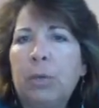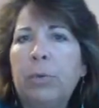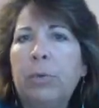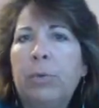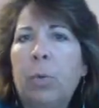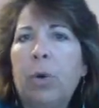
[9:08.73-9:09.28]

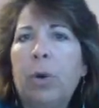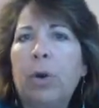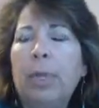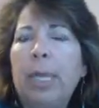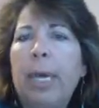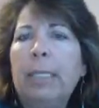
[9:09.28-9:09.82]
for
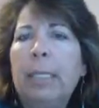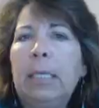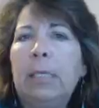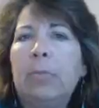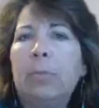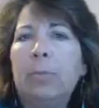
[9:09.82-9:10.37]
the
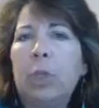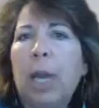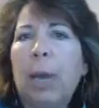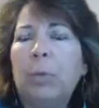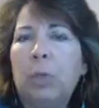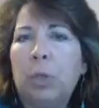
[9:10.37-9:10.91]
ideas from
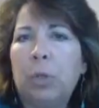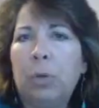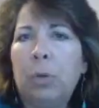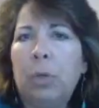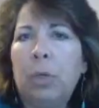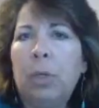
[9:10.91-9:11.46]
Chapter 2.